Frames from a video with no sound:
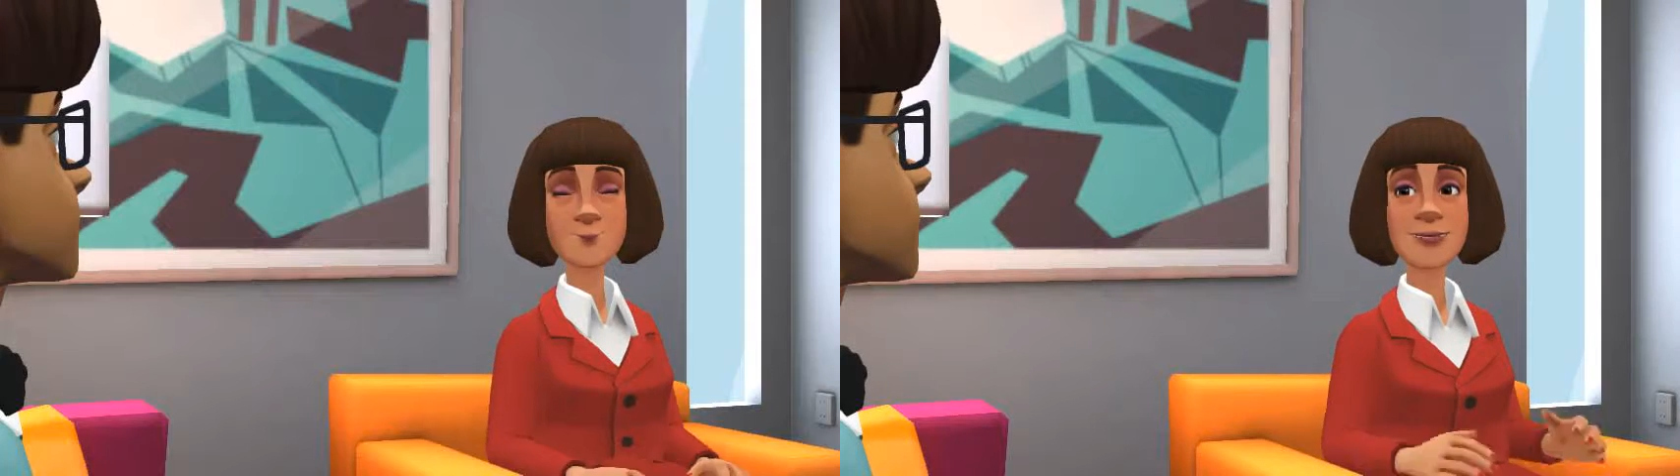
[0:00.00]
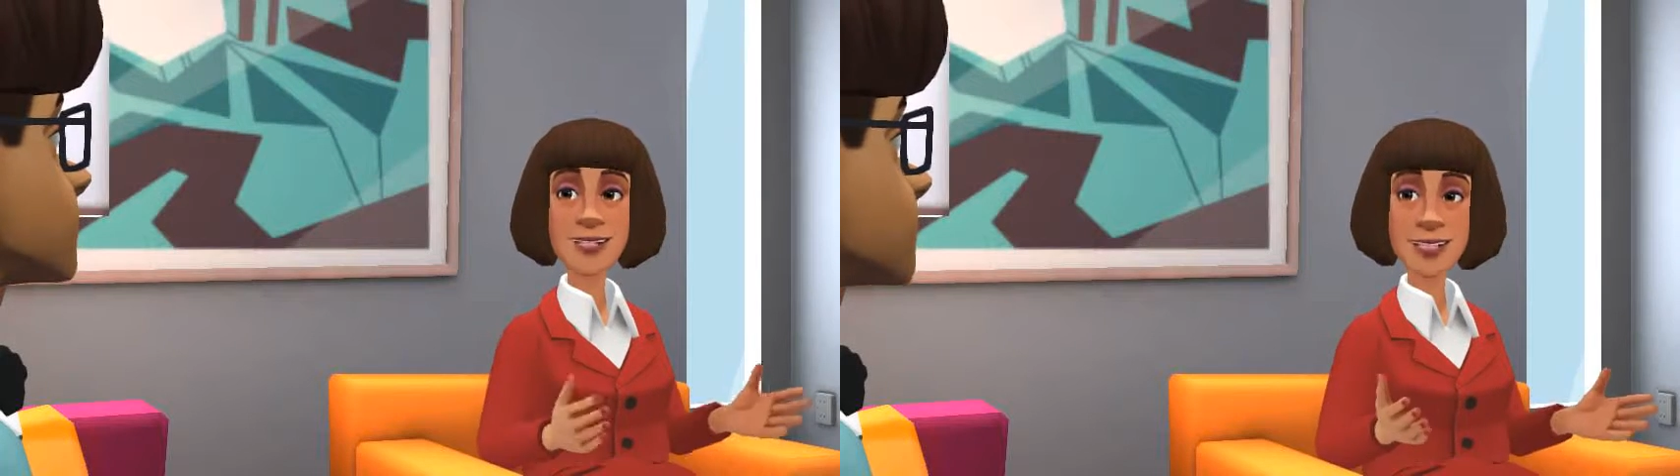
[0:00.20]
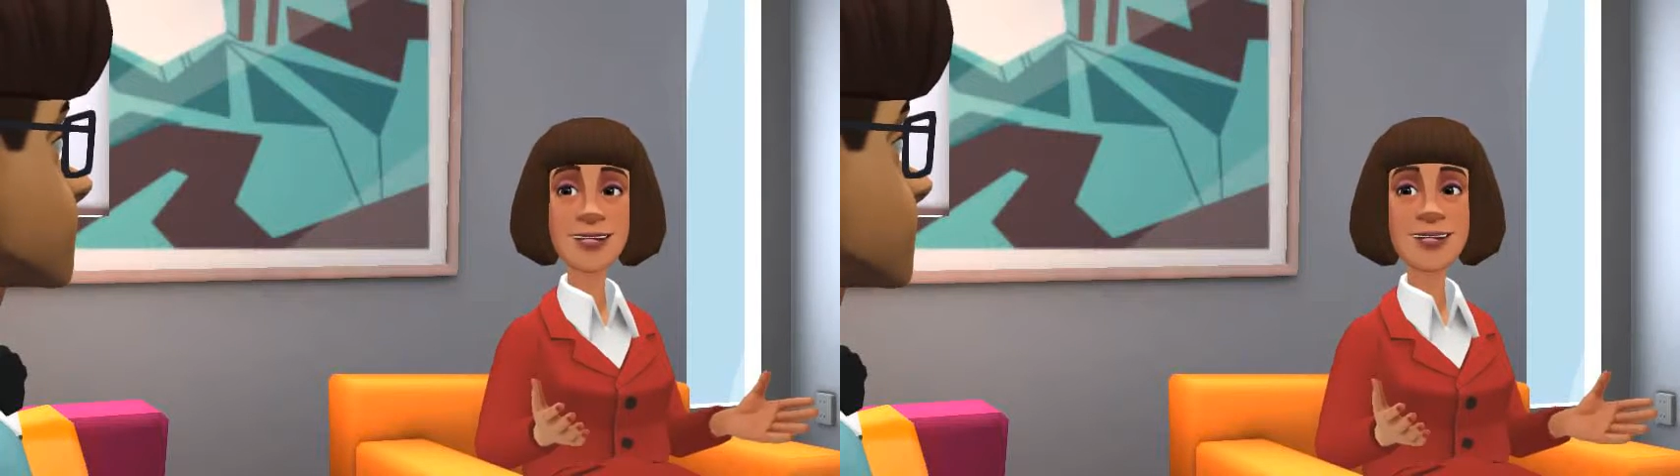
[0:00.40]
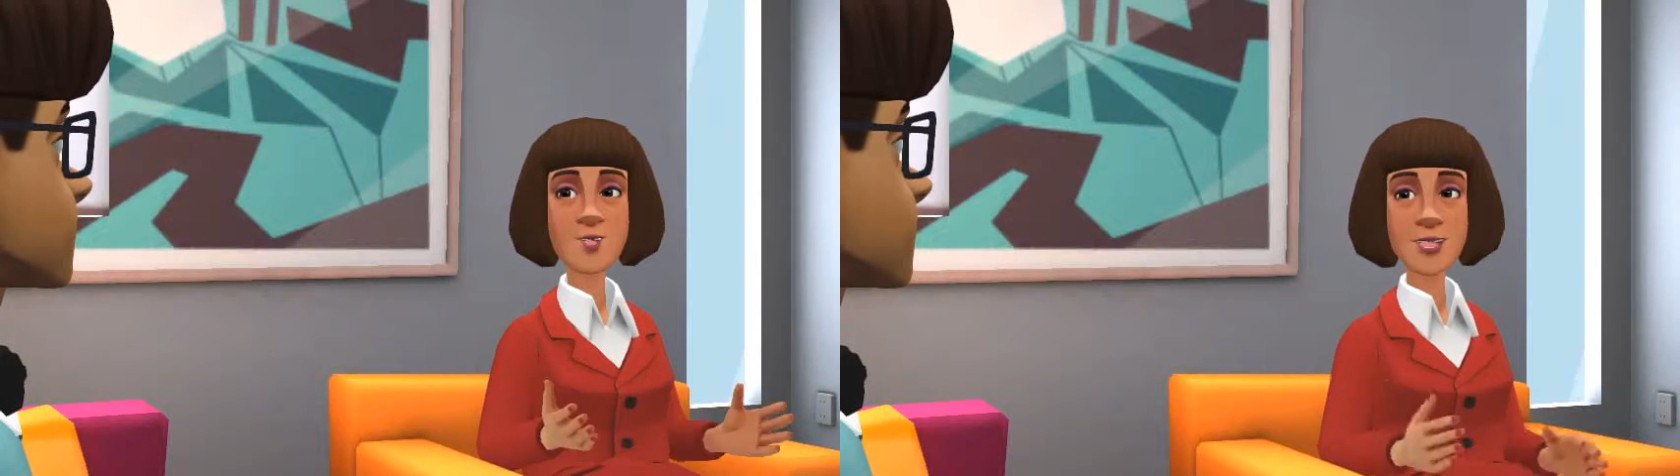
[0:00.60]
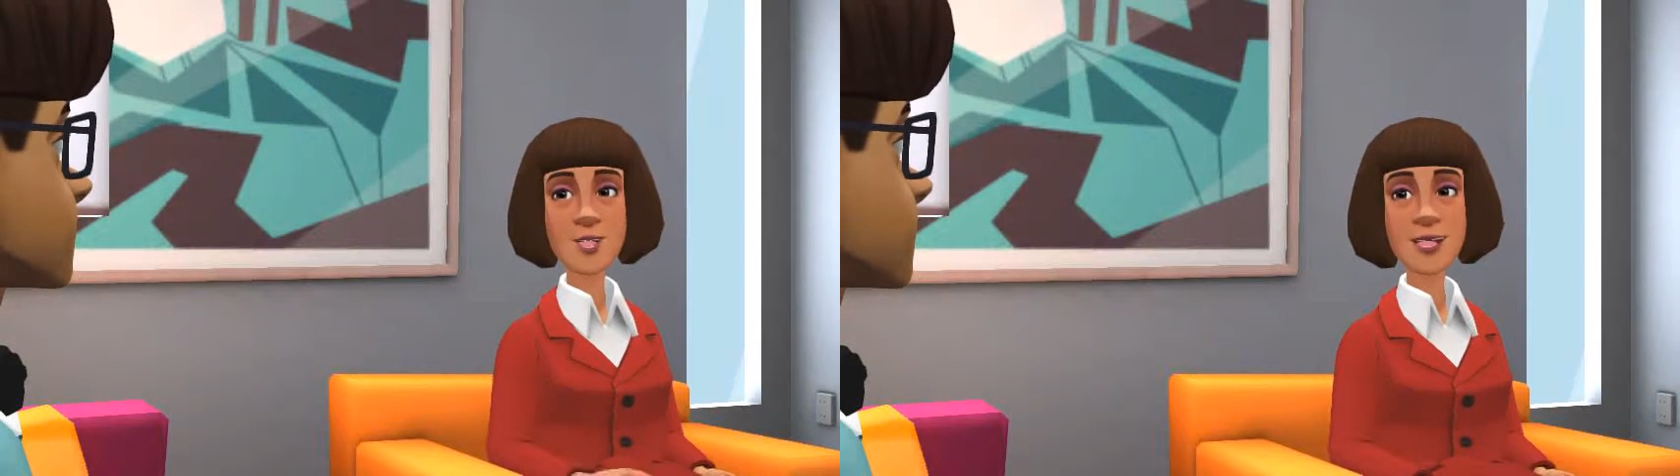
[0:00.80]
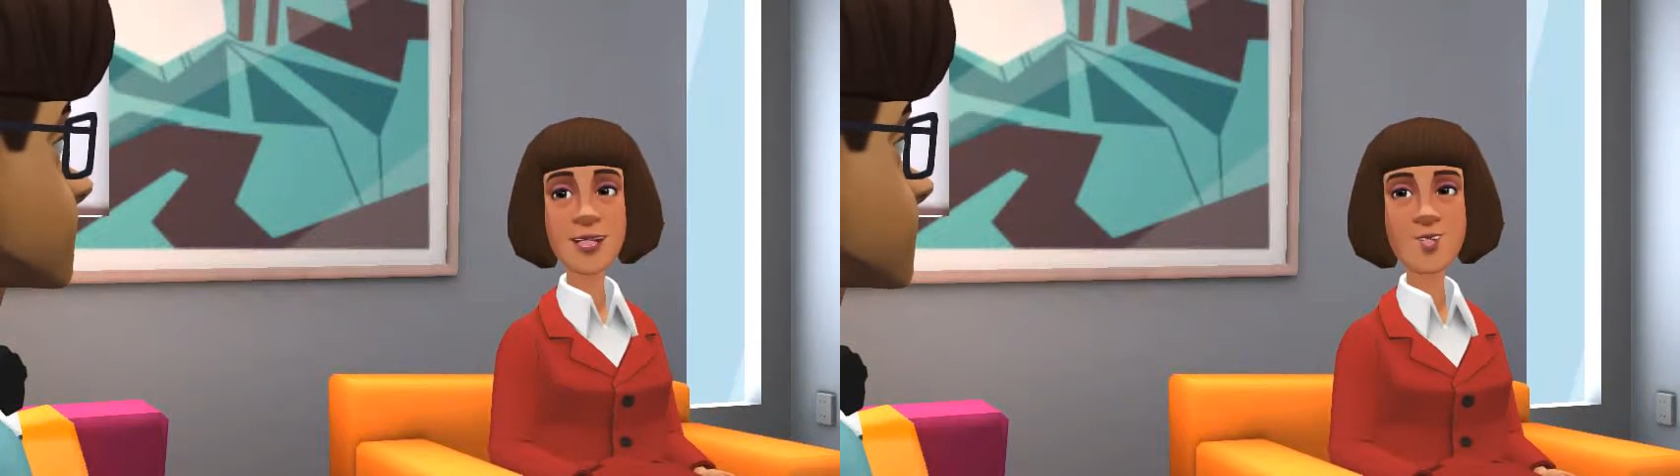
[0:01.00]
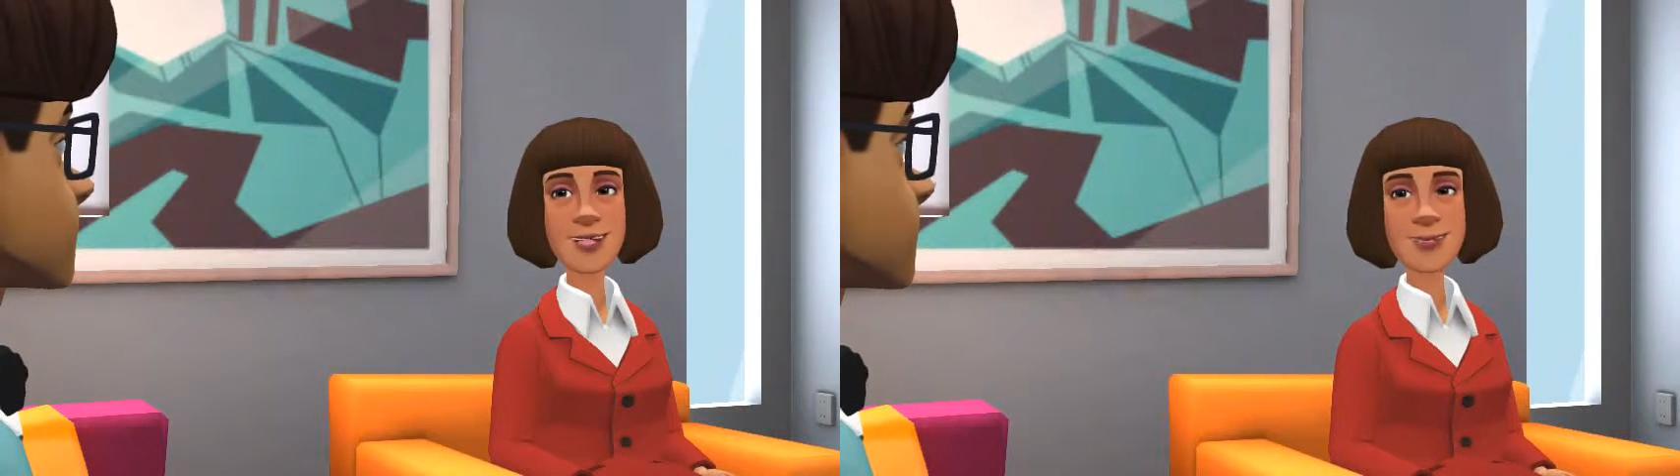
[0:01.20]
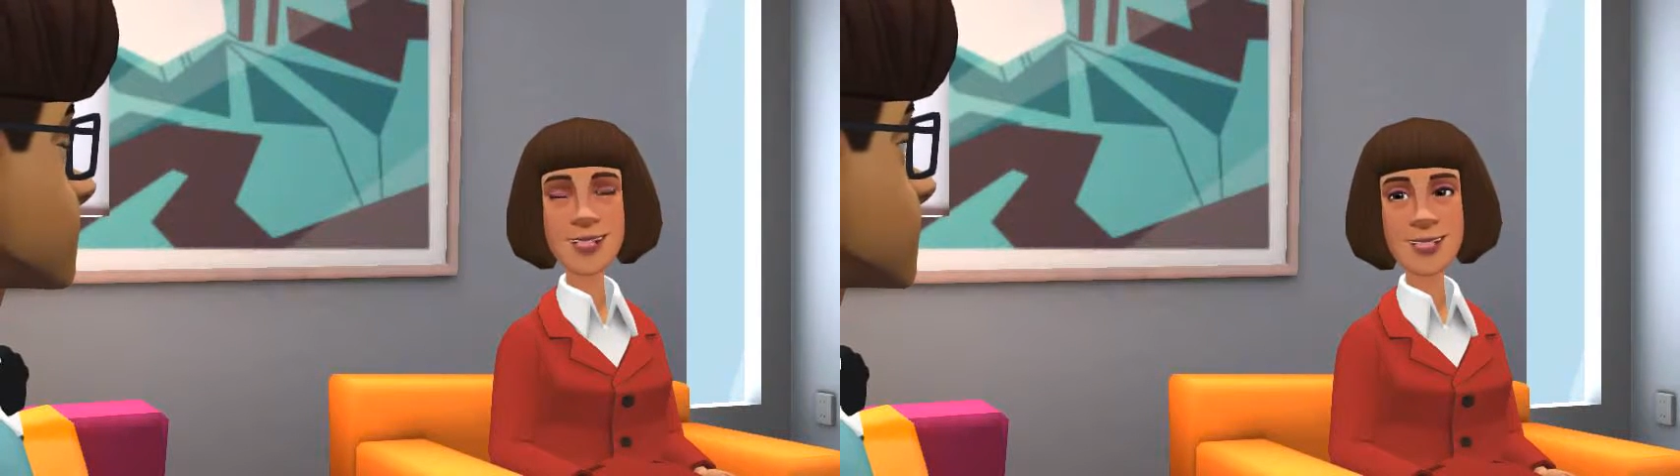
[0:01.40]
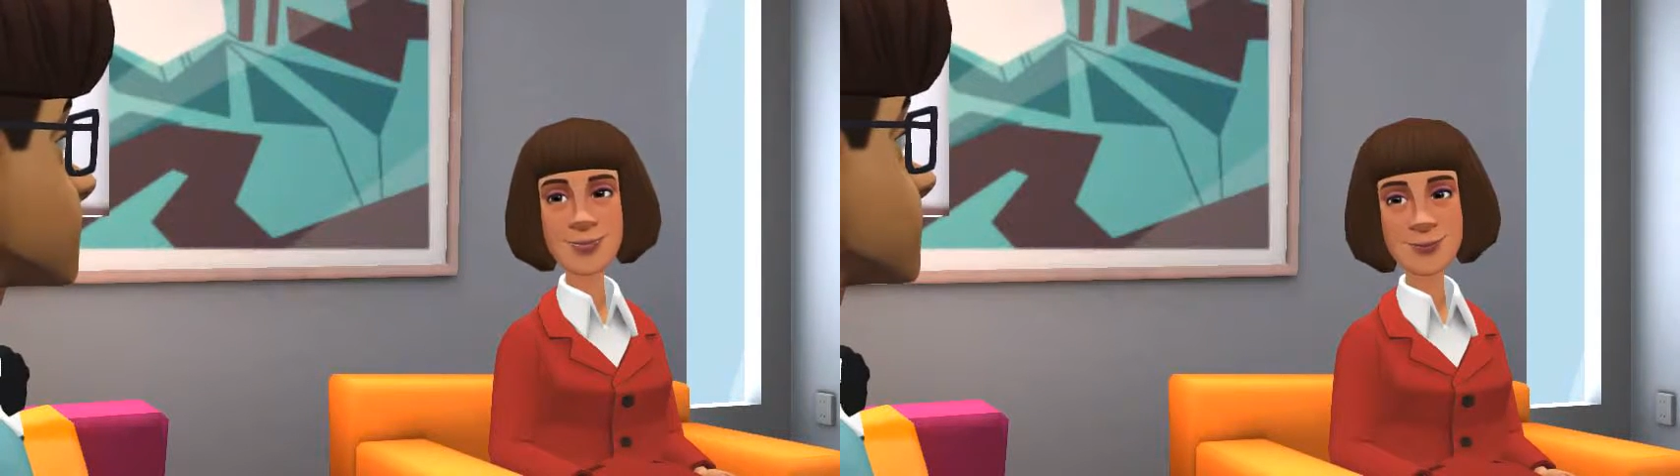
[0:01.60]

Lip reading: my next question will be,